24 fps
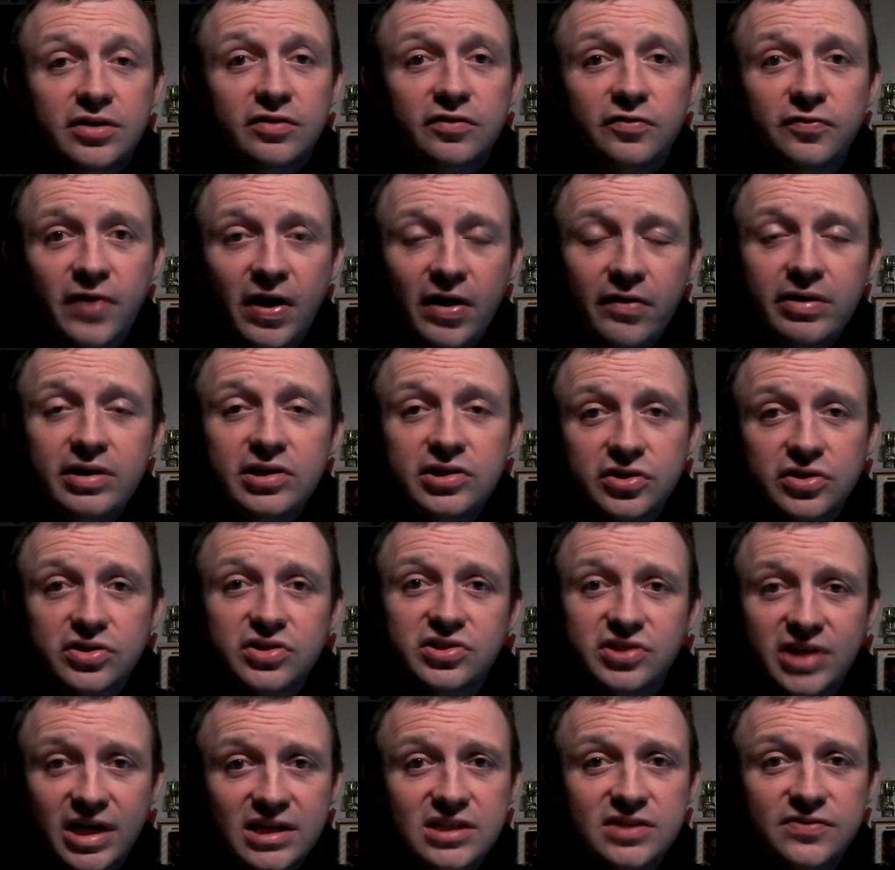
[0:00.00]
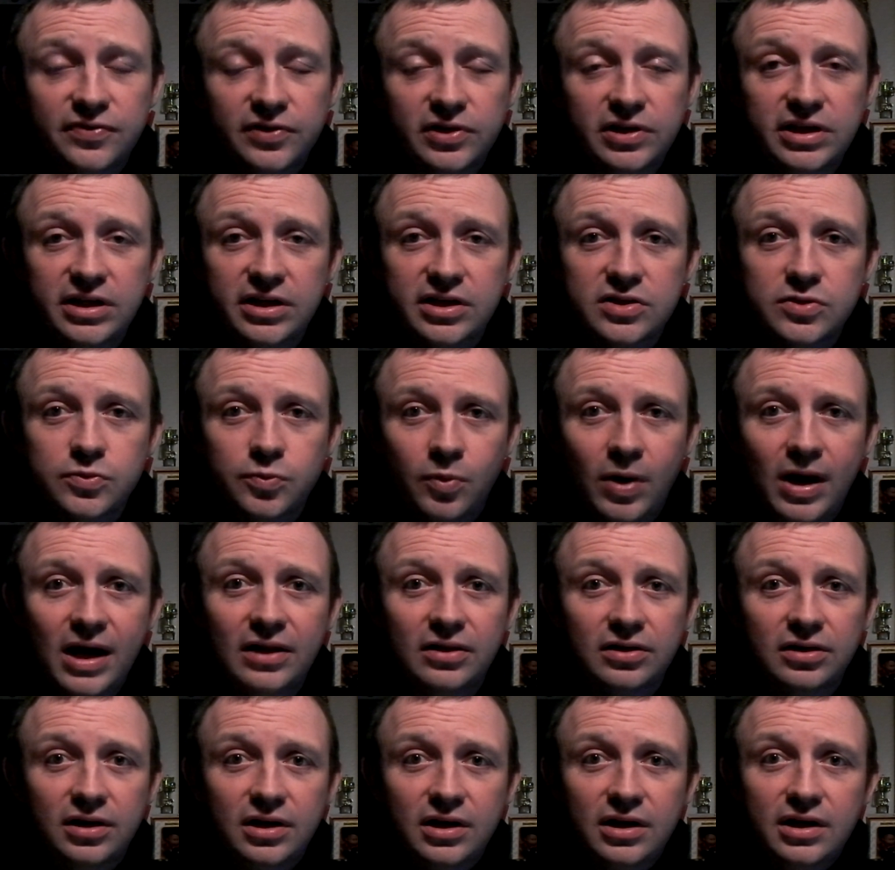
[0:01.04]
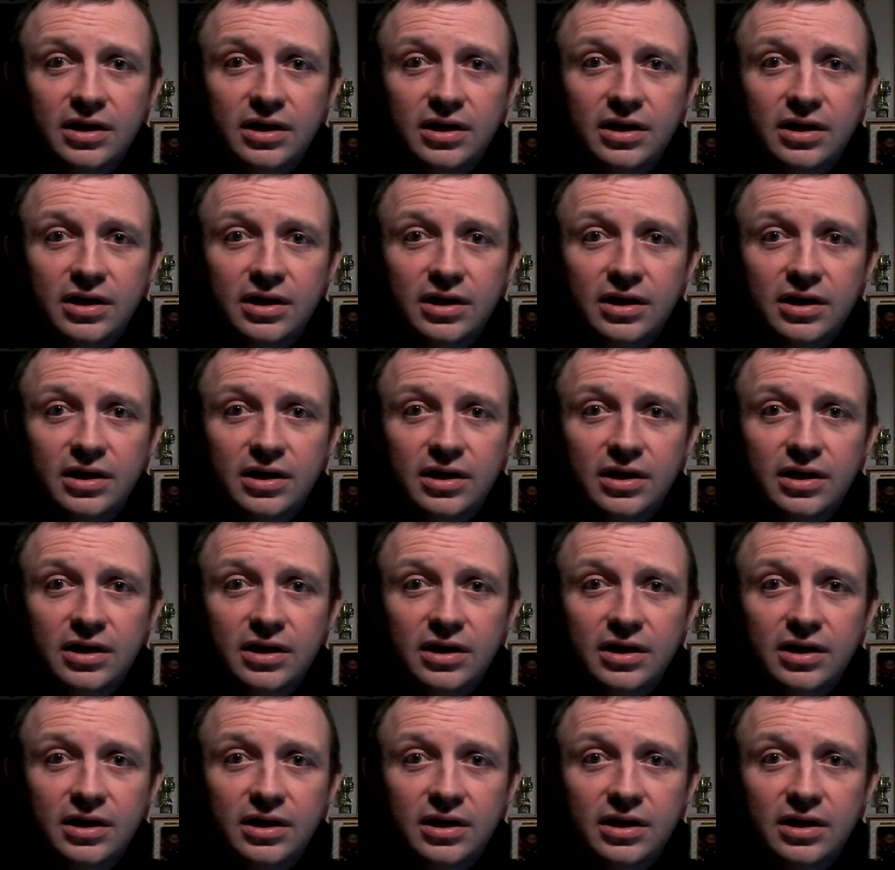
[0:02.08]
very successfully as well.